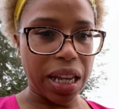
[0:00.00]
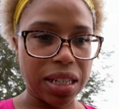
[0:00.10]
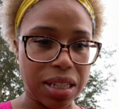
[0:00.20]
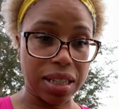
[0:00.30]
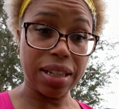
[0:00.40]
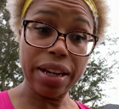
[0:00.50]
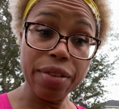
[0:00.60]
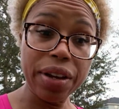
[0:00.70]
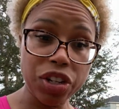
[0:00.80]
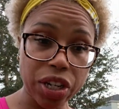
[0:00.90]
It's because it's going to
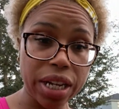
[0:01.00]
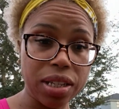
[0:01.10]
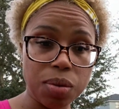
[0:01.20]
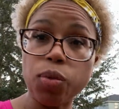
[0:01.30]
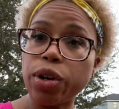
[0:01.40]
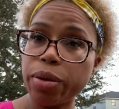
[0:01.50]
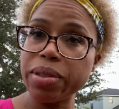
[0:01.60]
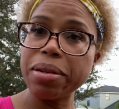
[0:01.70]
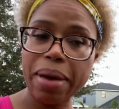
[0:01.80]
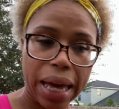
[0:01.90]
eventually get some worms
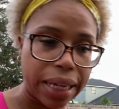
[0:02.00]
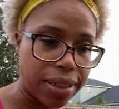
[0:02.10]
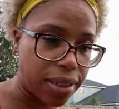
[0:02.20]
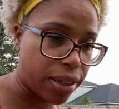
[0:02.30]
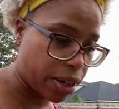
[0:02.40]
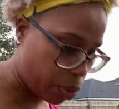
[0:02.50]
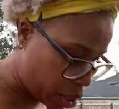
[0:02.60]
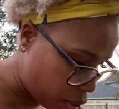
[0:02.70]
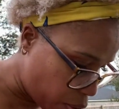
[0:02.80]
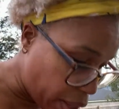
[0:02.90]
and maggots in there, which
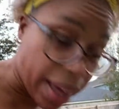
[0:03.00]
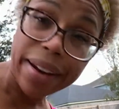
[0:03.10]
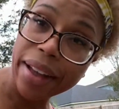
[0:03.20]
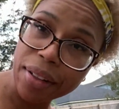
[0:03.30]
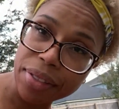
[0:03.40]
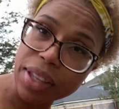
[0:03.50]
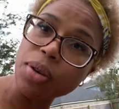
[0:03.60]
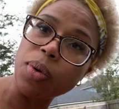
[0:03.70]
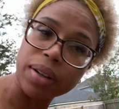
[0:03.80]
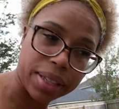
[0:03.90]
is okay and healthy. You
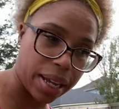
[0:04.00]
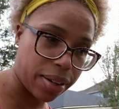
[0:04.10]
want that.